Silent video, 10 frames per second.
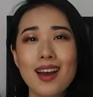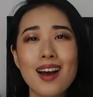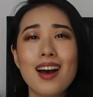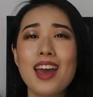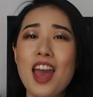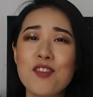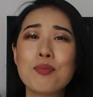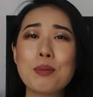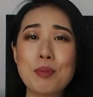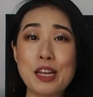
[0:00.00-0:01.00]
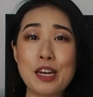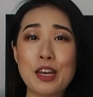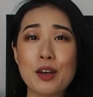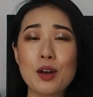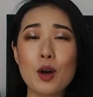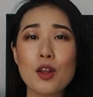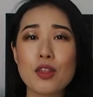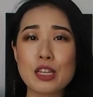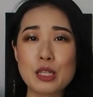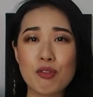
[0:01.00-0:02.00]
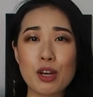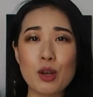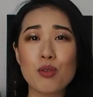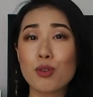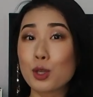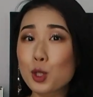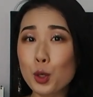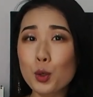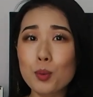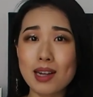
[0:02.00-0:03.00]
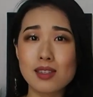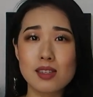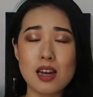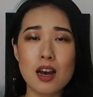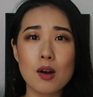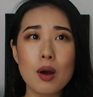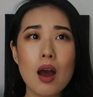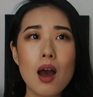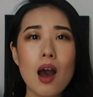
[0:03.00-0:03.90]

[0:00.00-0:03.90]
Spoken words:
I have been planning on this video for 2 months now.